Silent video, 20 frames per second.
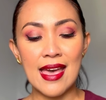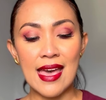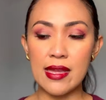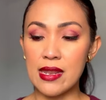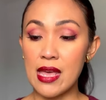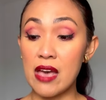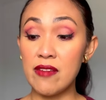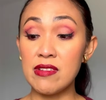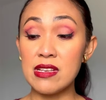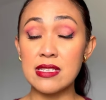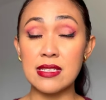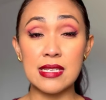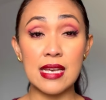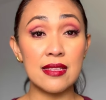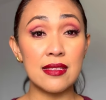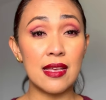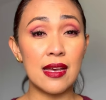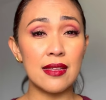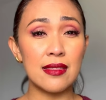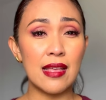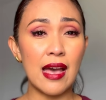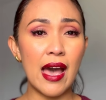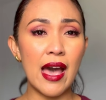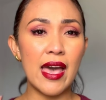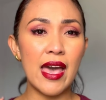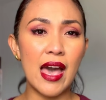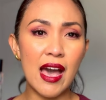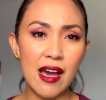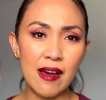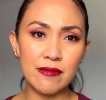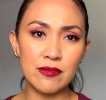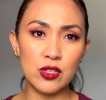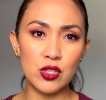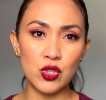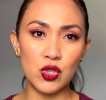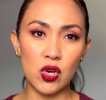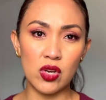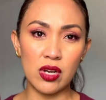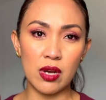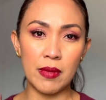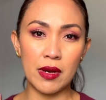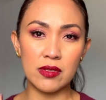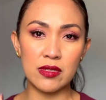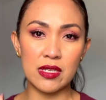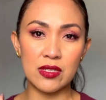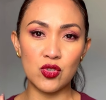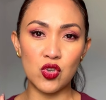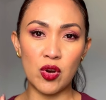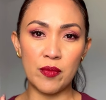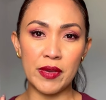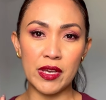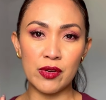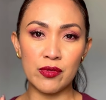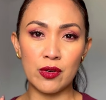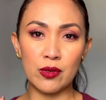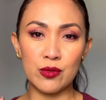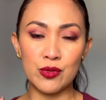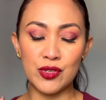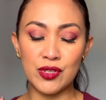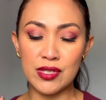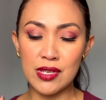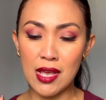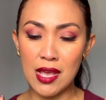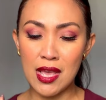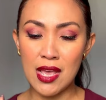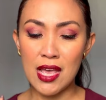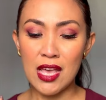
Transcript: And having said that, I have to talk about Atomic Rose.